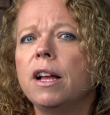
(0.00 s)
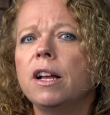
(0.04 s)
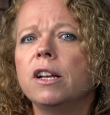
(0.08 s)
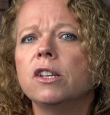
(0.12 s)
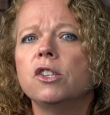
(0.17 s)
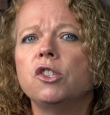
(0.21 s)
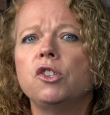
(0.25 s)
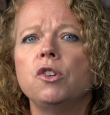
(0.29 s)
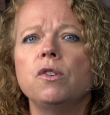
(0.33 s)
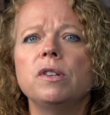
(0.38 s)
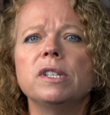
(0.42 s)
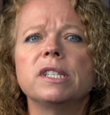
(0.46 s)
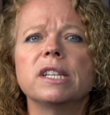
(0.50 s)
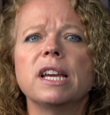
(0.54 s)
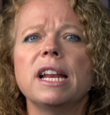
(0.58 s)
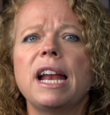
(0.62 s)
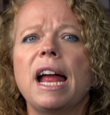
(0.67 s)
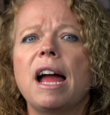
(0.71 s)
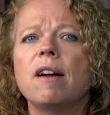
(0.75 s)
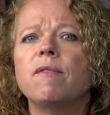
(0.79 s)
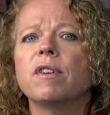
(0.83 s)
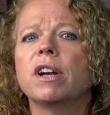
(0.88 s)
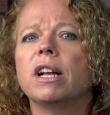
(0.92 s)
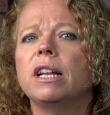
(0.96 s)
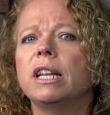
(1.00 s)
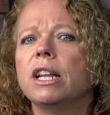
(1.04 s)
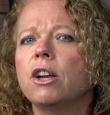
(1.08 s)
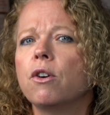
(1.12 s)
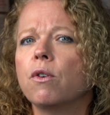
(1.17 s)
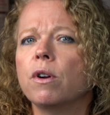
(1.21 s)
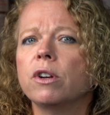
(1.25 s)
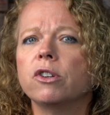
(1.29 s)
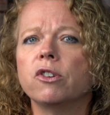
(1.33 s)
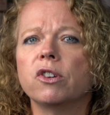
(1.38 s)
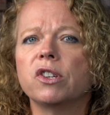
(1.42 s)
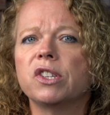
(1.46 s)
Students can have a
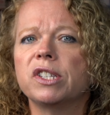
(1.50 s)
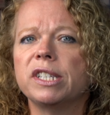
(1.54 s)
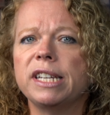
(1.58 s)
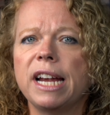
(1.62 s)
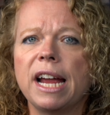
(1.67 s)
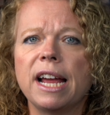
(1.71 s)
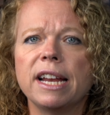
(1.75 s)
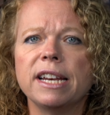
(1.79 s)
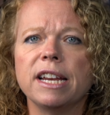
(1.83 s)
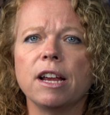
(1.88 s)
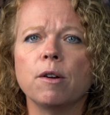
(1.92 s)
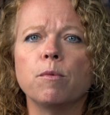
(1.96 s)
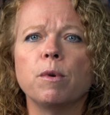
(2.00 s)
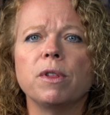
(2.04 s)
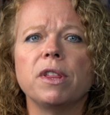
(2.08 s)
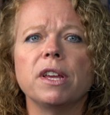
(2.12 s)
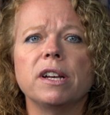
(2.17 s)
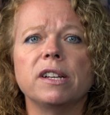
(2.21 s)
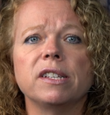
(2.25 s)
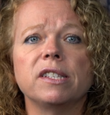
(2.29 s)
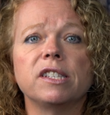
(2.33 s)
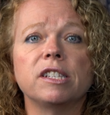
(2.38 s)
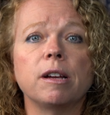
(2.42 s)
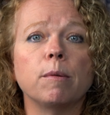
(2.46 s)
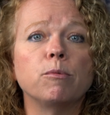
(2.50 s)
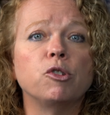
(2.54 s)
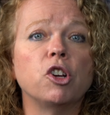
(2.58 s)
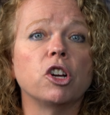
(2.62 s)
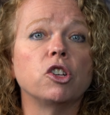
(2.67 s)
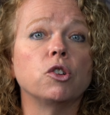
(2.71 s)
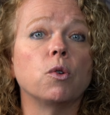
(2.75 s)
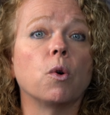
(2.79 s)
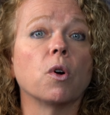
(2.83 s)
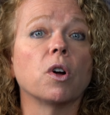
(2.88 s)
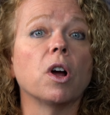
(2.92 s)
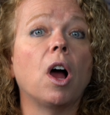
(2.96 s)
clear understanding within a
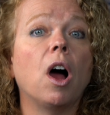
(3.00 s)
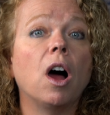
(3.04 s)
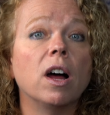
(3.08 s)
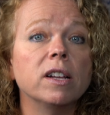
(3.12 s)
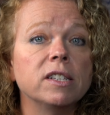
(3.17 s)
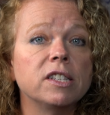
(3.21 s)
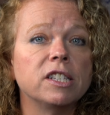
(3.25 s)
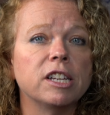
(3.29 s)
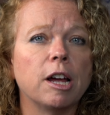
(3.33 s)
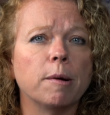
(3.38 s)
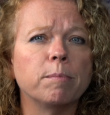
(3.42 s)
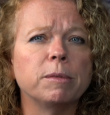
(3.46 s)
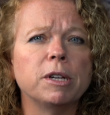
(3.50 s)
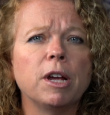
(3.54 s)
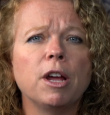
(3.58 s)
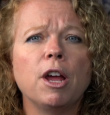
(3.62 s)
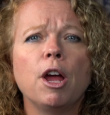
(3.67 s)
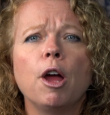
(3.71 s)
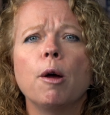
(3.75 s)
subject or concept,